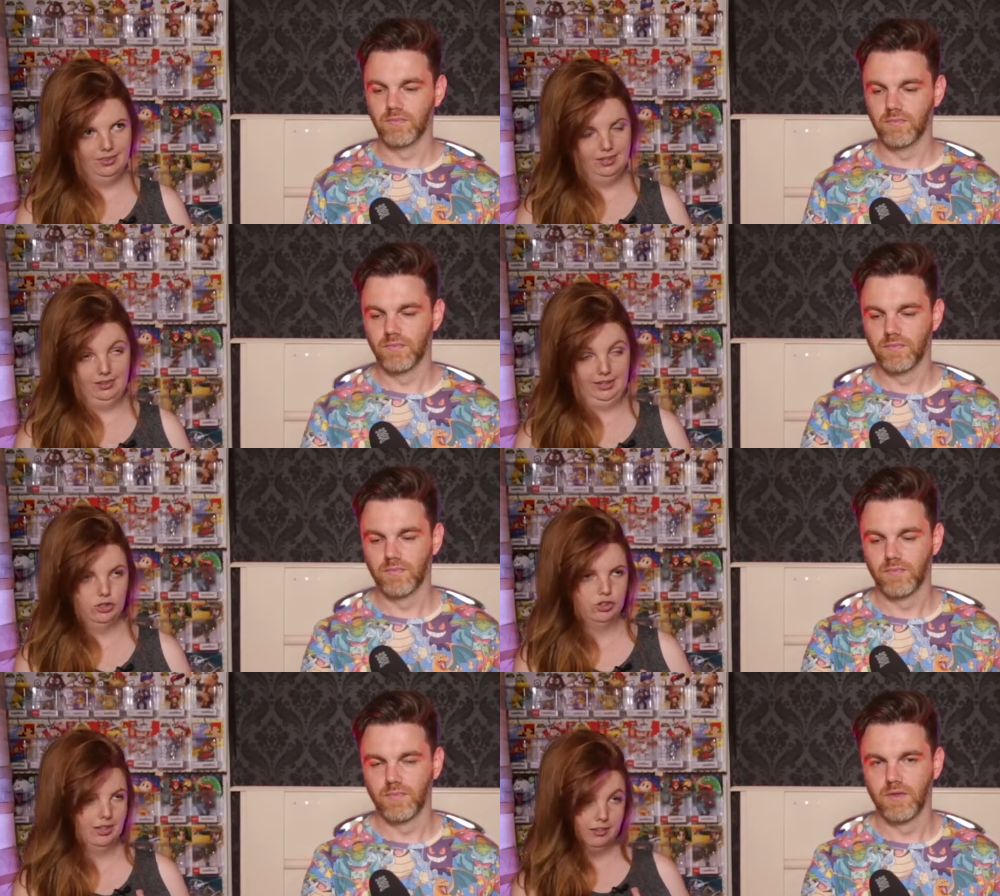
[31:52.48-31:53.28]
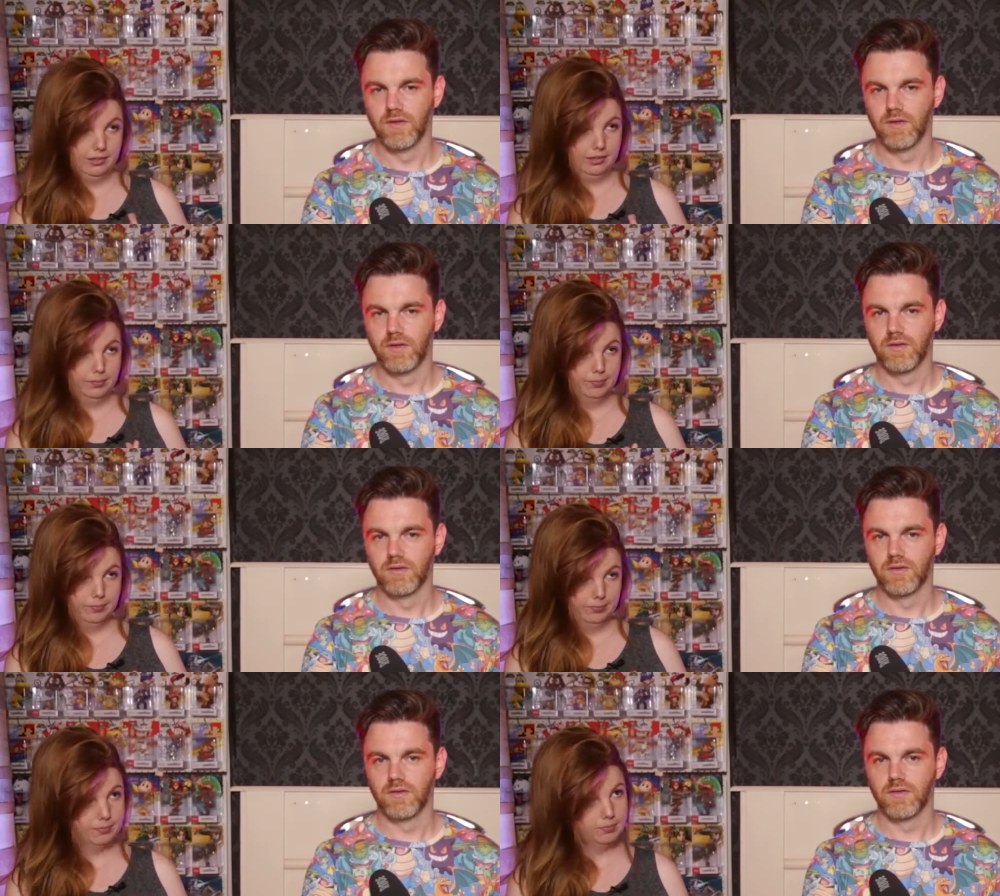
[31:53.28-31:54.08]
Speaker 1: the electric Eevee.
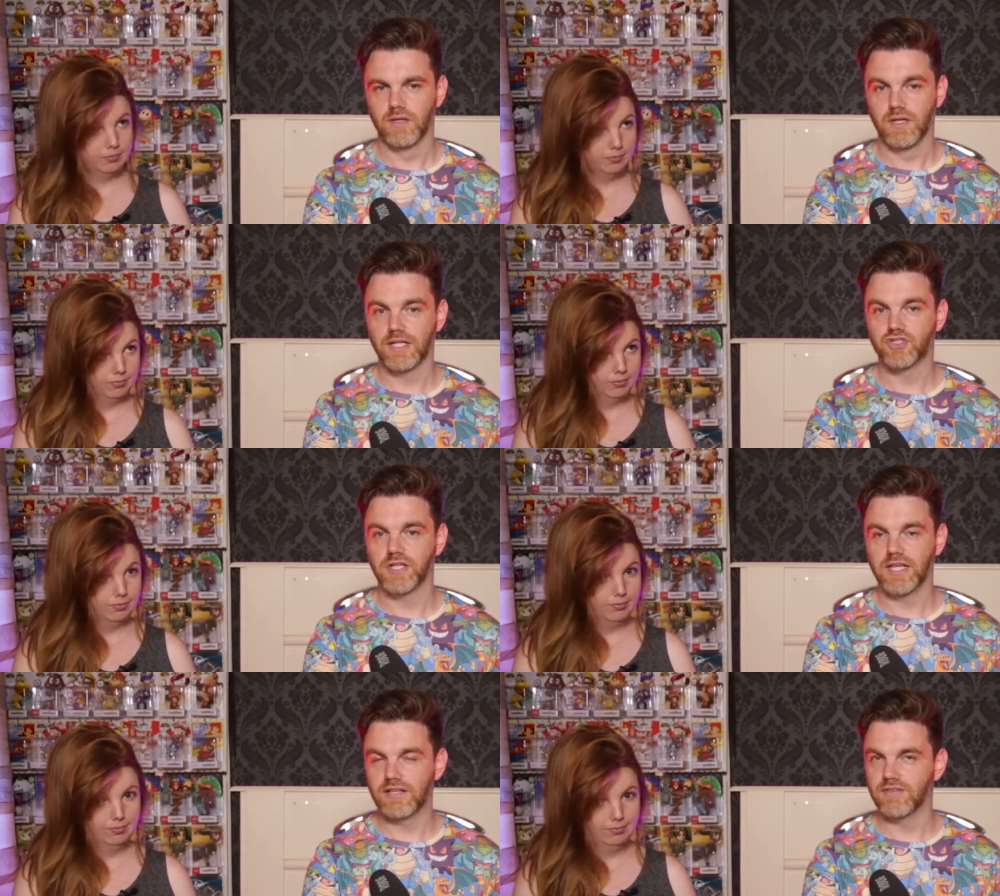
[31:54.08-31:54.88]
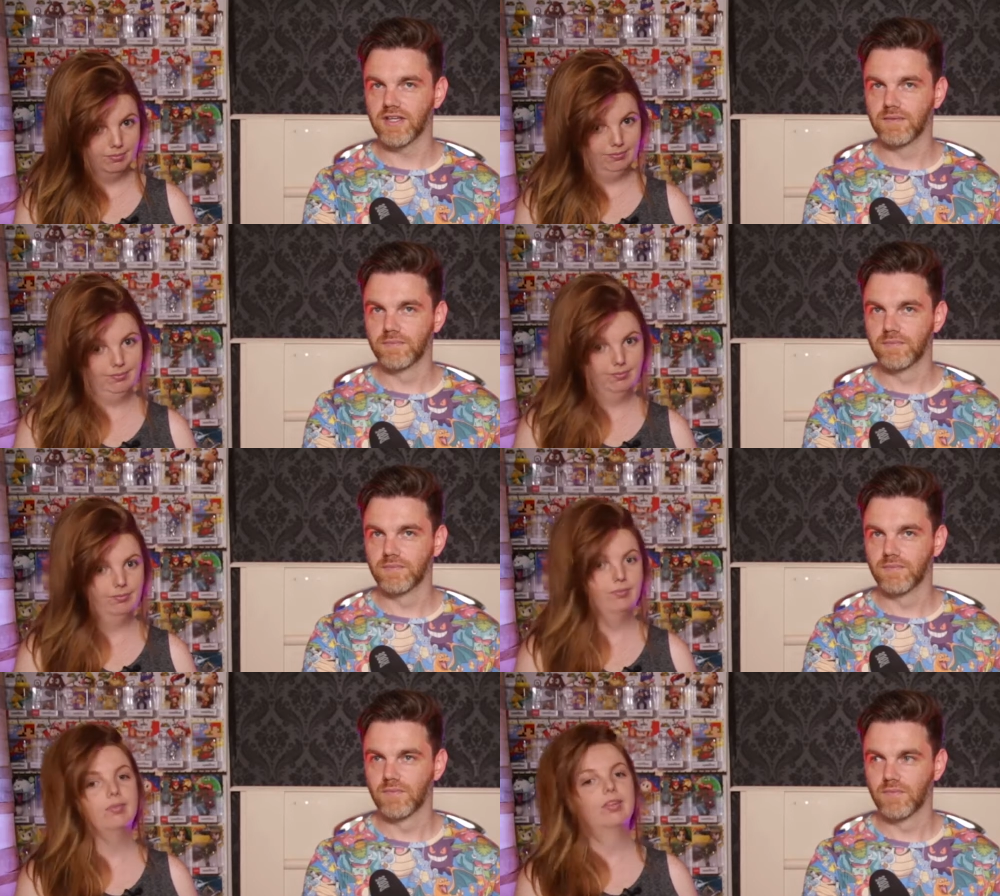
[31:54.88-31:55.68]
Speaker 2: the electric Eevee.
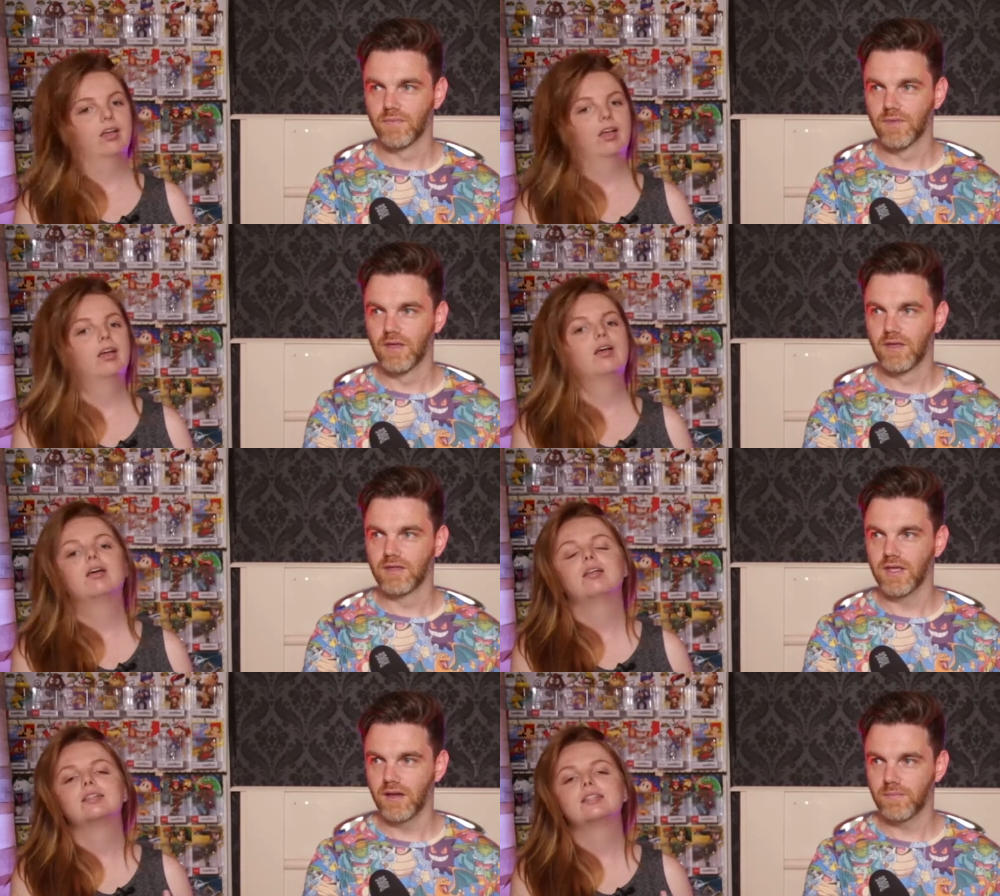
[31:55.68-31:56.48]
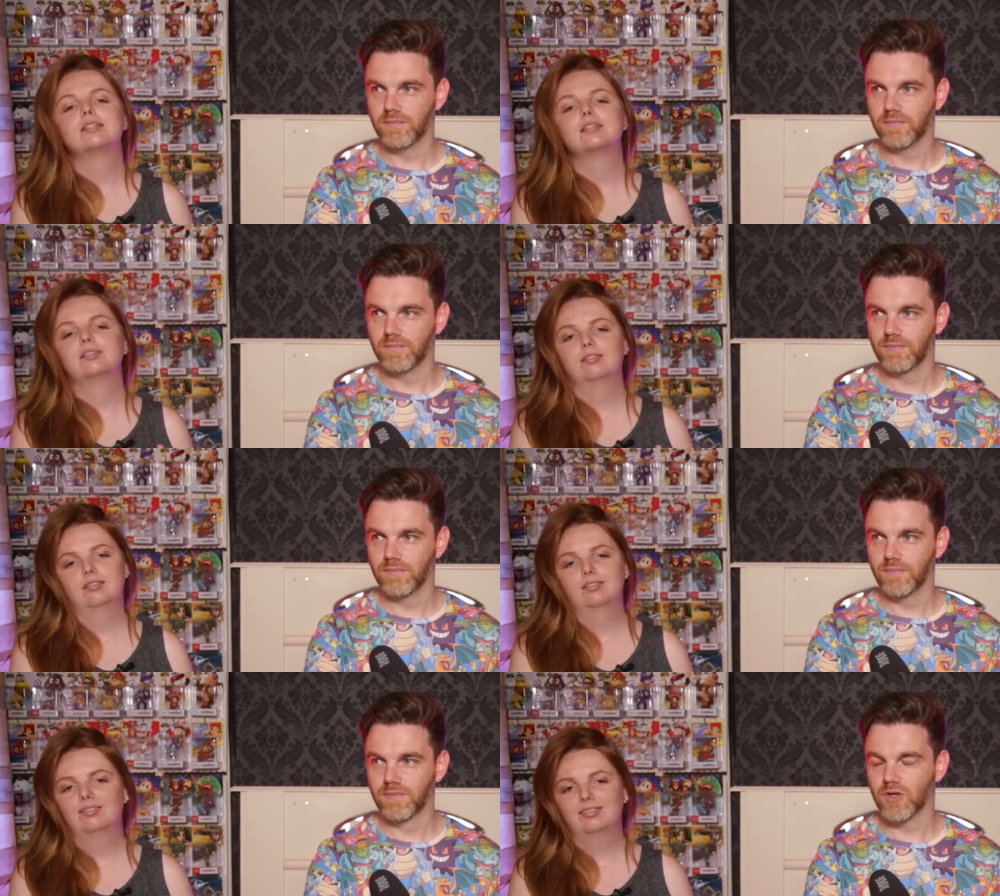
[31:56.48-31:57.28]
Yeah.
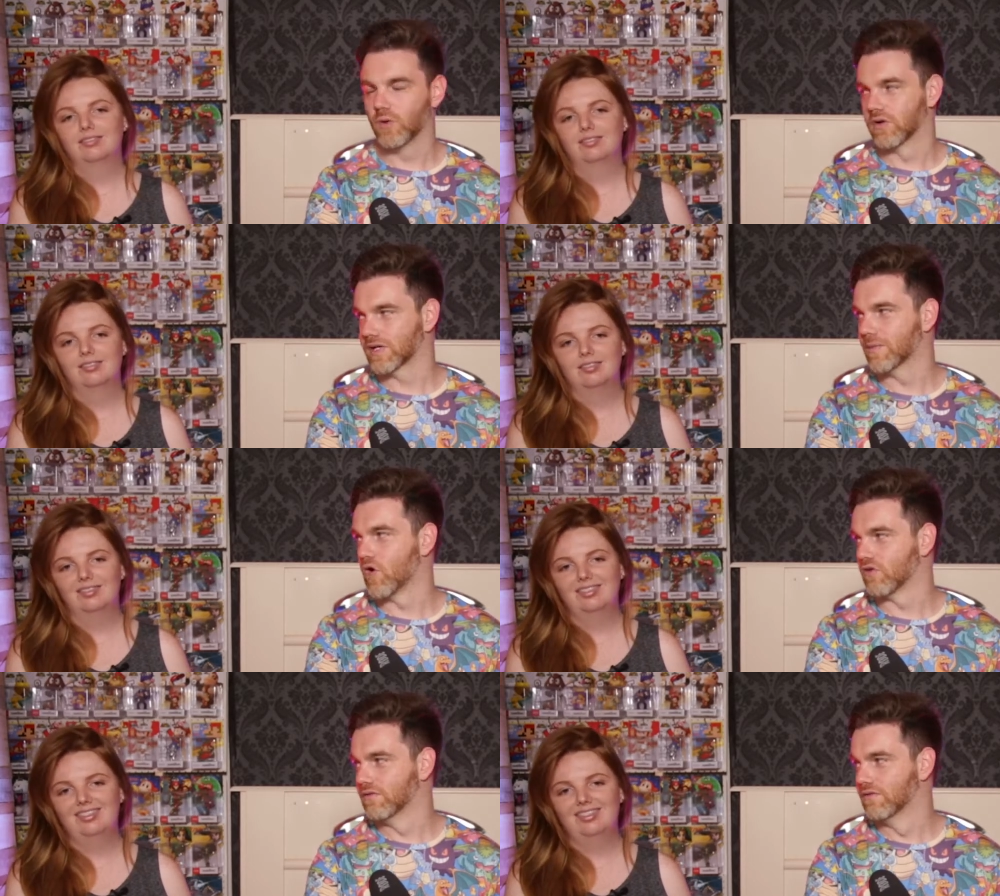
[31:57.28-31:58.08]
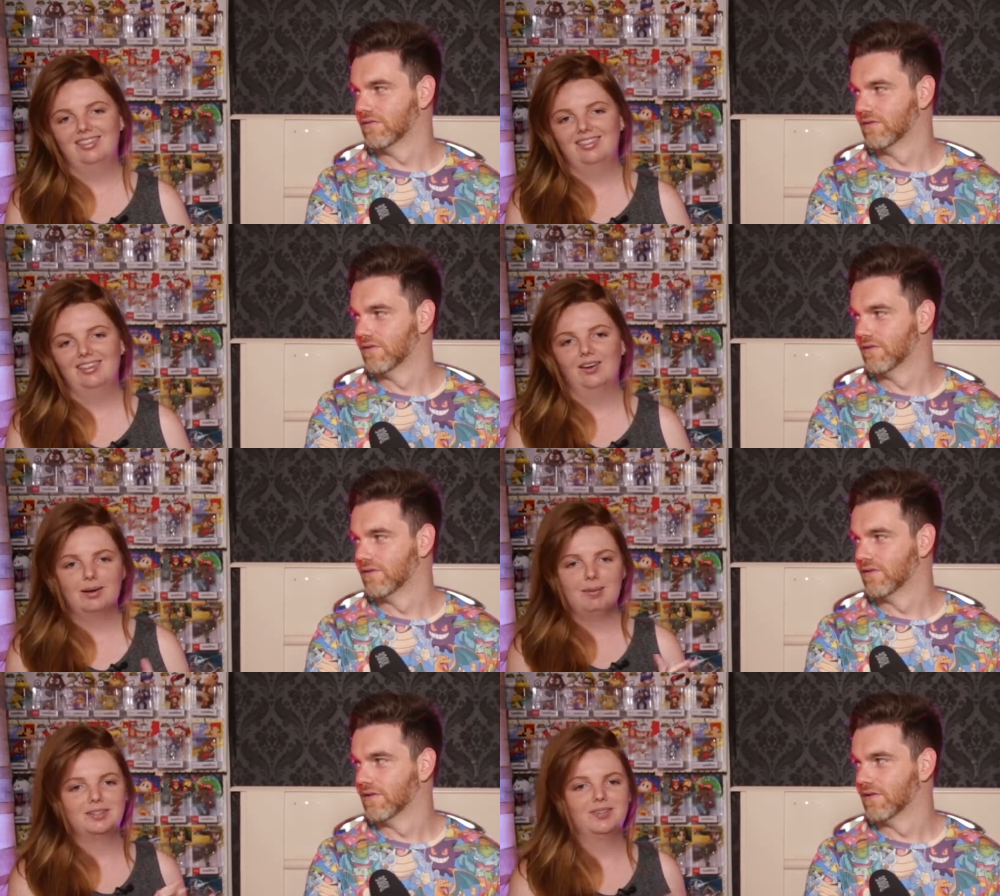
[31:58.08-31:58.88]
Go on, come on.
Speaker 1: I'll
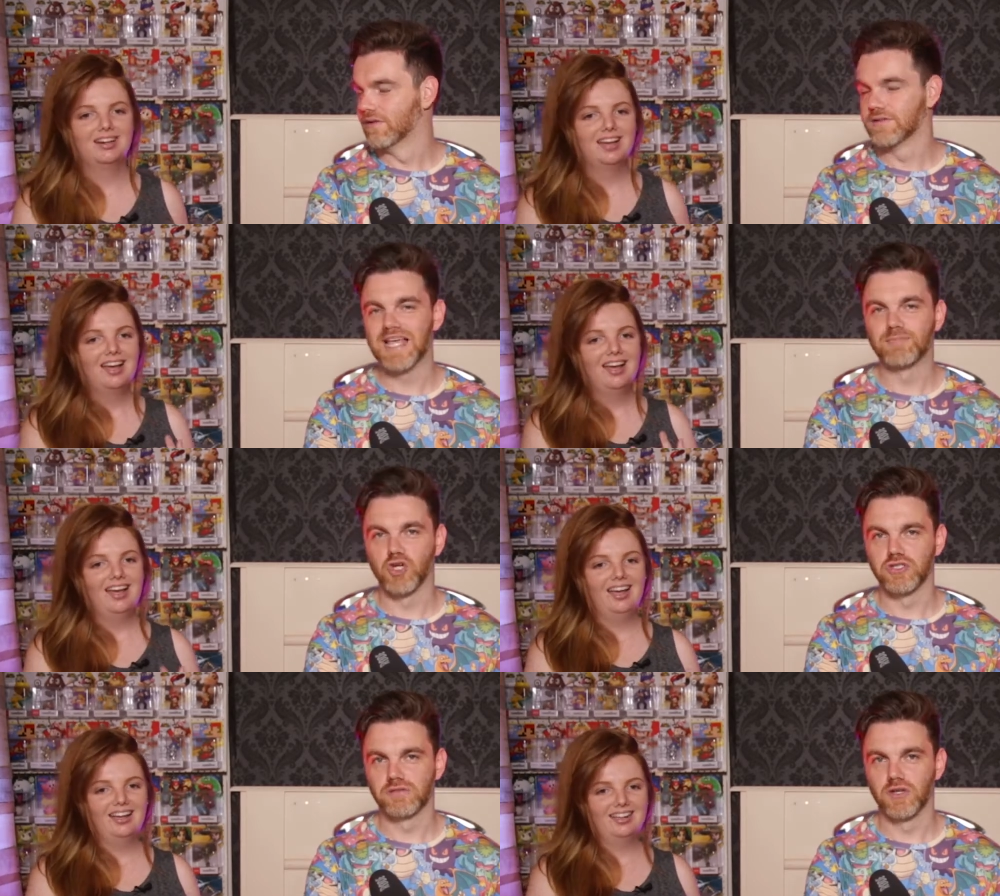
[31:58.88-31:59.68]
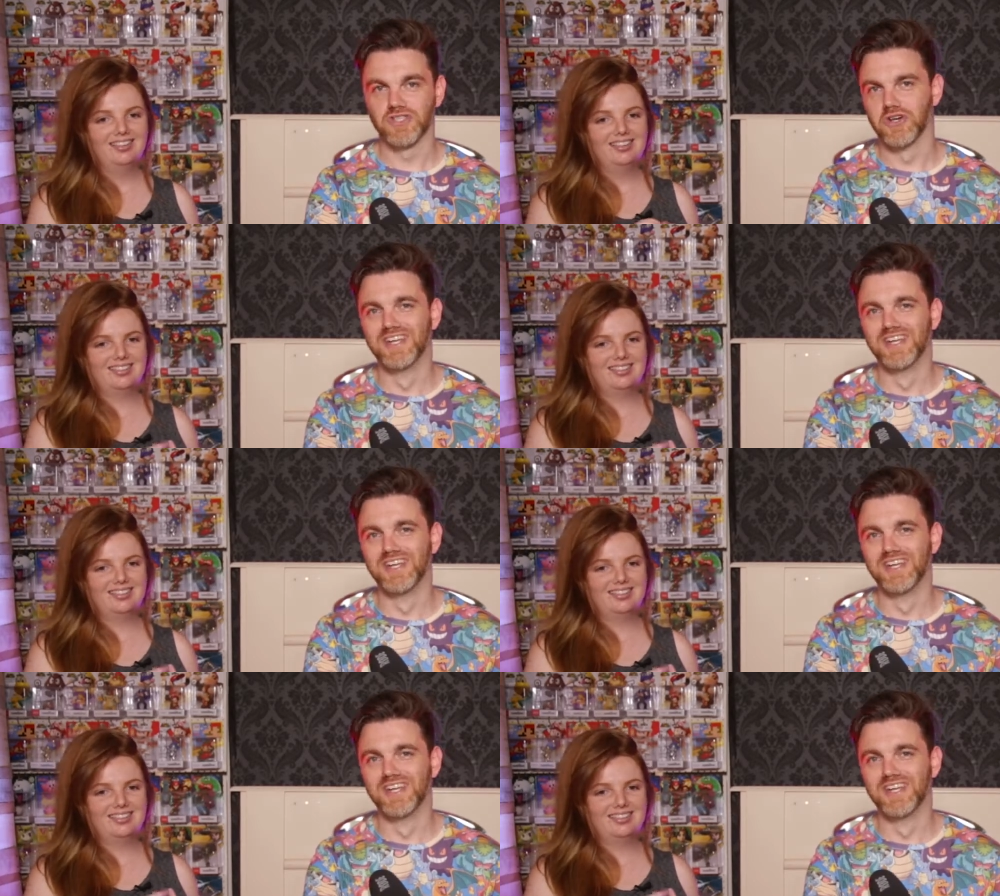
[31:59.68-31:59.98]
come back to it.
Speaker 2: Zapdos. No, it's